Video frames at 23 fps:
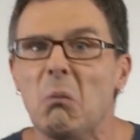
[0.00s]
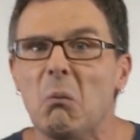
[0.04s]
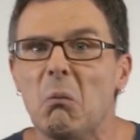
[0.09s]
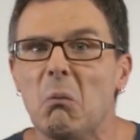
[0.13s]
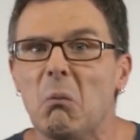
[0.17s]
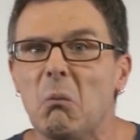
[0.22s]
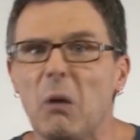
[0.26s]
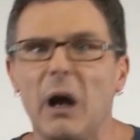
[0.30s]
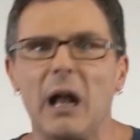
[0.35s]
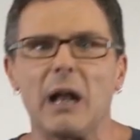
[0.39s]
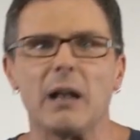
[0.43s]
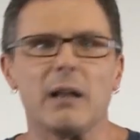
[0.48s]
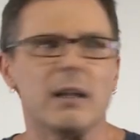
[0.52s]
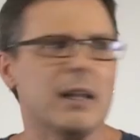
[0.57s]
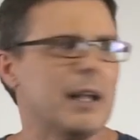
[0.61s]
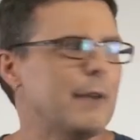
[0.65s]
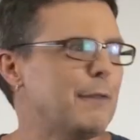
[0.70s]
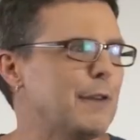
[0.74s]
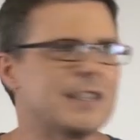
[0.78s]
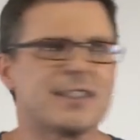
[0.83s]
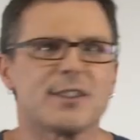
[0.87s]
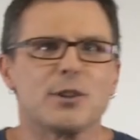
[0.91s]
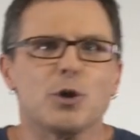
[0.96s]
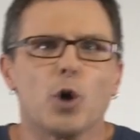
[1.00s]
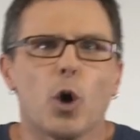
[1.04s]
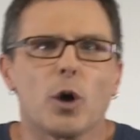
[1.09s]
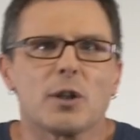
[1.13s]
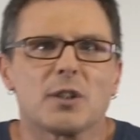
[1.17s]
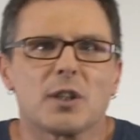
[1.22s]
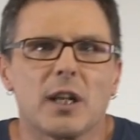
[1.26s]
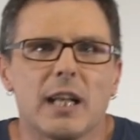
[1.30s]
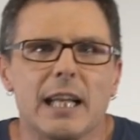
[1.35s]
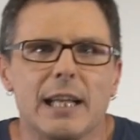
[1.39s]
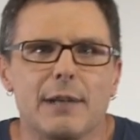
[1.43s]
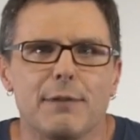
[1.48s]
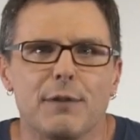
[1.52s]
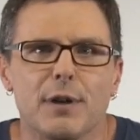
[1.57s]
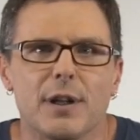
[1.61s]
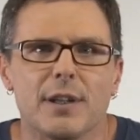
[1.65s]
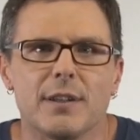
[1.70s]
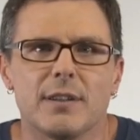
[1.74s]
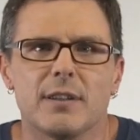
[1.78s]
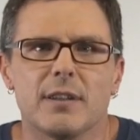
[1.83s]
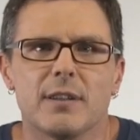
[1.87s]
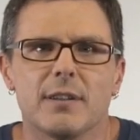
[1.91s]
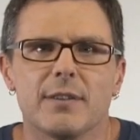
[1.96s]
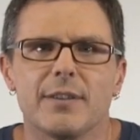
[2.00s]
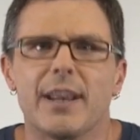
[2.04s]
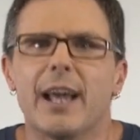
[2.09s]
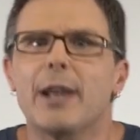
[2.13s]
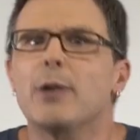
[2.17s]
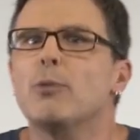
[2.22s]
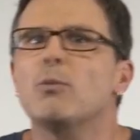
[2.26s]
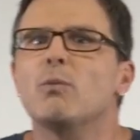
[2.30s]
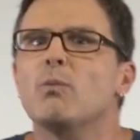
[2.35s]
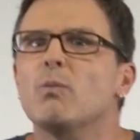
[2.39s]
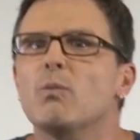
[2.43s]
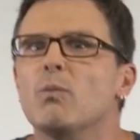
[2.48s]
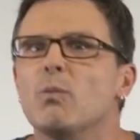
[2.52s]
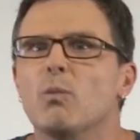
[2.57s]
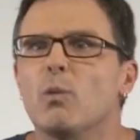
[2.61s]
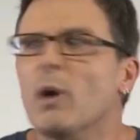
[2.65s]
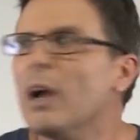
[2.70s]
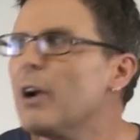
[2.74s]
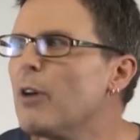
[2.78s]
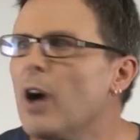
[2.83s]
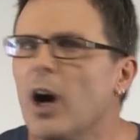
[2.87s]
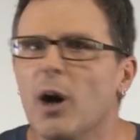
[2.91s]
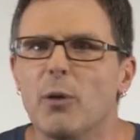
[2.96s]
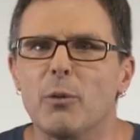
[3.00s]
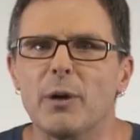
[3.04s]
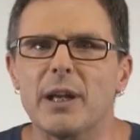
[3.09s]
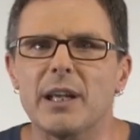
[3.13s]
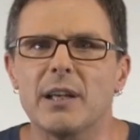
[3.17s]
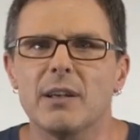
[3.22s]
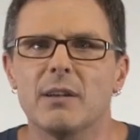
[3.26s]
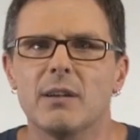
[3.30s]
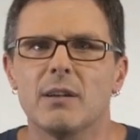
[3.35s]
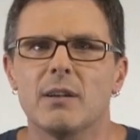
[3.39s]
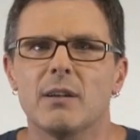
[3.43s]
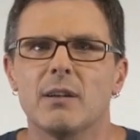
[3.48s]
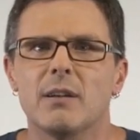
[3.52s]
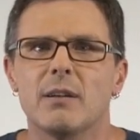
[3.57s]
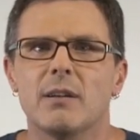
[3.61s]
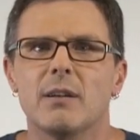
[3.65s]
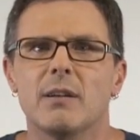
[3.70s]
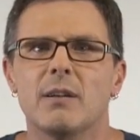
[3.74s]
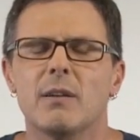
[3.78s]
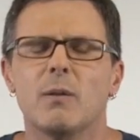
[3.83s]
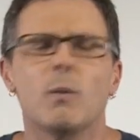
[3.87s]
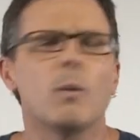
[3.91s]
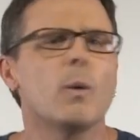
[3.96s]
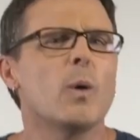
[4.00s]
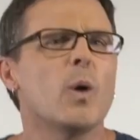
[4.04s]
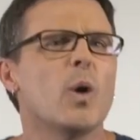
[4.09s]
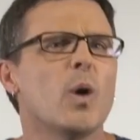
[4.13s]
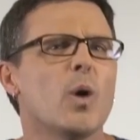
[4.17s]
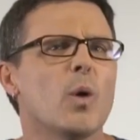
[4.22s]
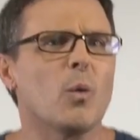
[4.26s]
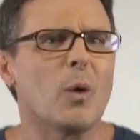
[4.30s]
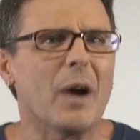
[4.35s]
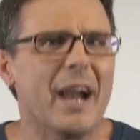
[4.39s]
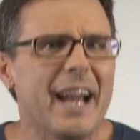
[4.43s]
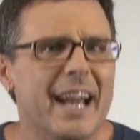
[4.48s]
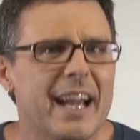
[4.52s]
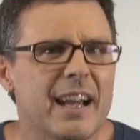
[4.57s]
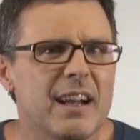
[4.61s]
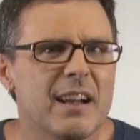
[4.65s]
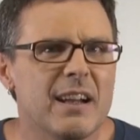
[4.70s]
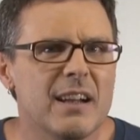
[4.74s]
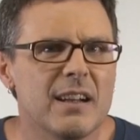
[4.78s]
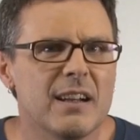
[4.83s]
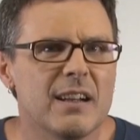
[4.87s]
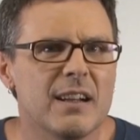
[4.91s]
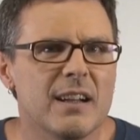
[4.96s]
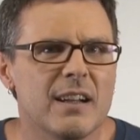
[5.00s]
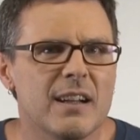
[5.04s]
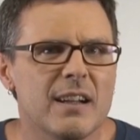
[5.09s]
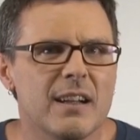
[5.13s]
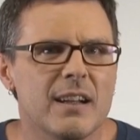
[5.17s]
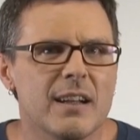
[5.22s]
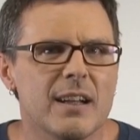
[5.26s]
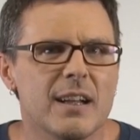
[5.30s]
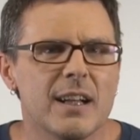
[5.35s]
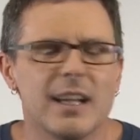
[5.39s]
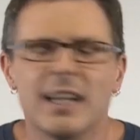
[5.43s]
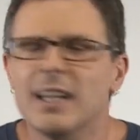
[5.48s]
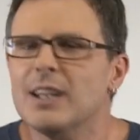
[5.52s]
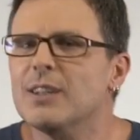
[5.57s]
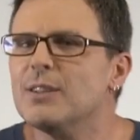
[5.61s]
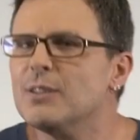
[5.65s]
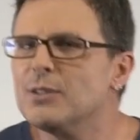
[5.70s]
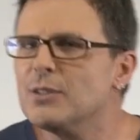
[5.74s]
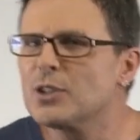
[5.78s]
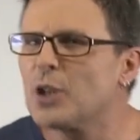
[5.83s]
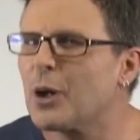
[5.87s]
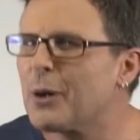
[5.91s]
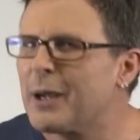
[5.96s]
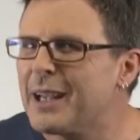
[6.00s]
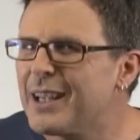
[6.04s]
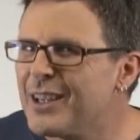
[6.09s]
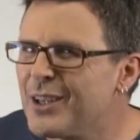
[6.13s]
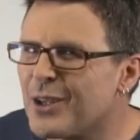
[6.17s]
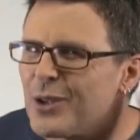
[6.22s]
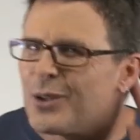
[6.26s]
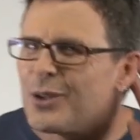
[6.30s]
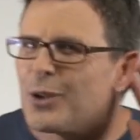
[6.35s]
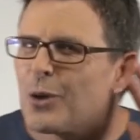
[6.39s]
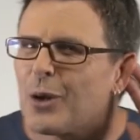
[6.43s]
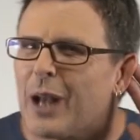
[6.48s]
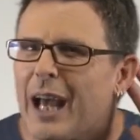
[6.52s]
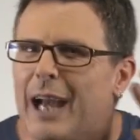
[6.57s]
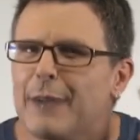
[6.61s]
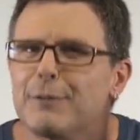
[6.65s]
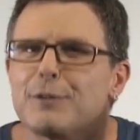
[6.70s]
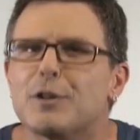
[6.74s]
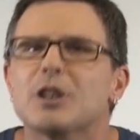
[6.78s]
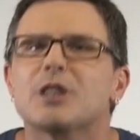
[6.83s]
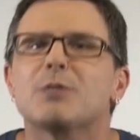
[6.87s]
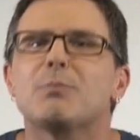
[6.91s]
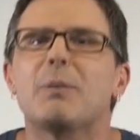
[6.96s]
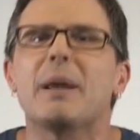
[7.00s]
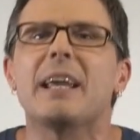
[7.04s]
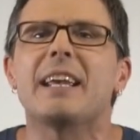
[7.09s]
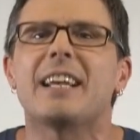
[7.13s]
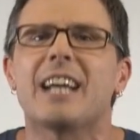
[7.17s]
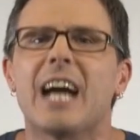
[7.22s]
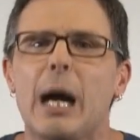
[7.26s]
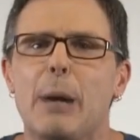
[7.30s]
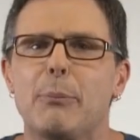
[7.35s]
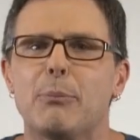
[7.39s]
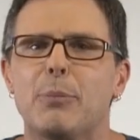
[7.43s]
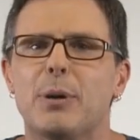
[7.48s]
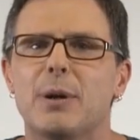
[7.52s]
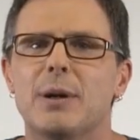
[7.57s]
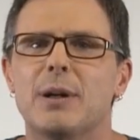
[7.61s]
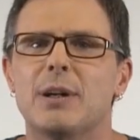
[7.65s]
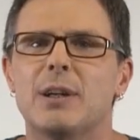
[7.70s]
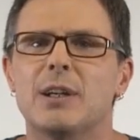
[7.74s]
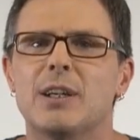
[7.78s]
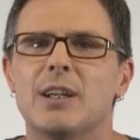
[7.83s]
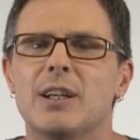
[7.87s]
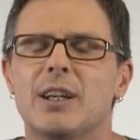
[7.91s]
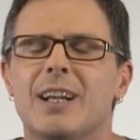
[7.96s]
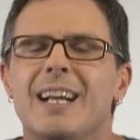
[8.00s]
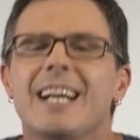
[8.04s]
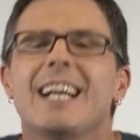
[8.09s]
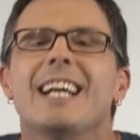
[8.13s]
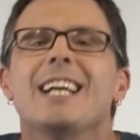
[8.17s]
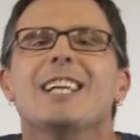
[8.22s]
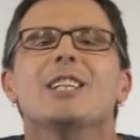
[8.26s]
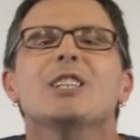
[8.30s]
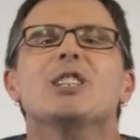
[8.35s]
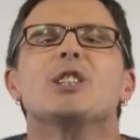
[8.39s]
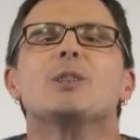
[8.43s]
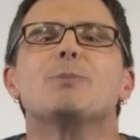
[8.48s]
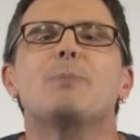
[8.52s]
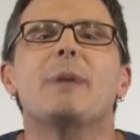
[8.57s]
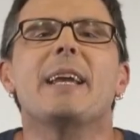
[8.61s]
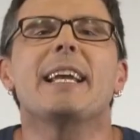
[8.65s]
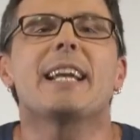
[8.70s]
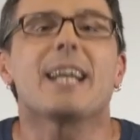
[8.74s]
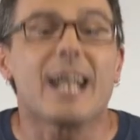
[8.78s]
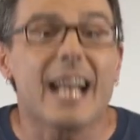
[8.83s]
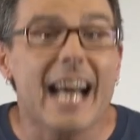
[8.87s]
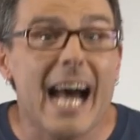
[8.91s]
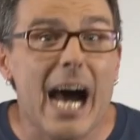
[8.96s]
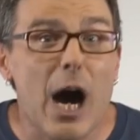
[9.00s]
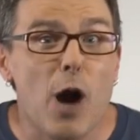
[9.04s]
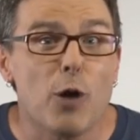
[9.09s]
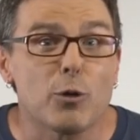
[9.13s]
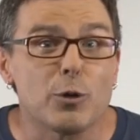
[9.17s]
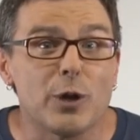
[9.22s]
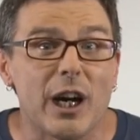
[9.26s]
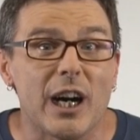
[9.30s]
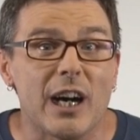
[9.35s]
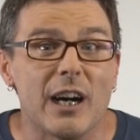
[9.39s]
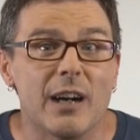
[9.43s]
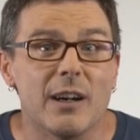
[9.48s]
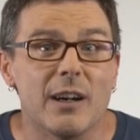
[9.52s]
Well, if it's not Cleveland, then where are we? Where? Sorry, you'll have to speak up. Speak louder.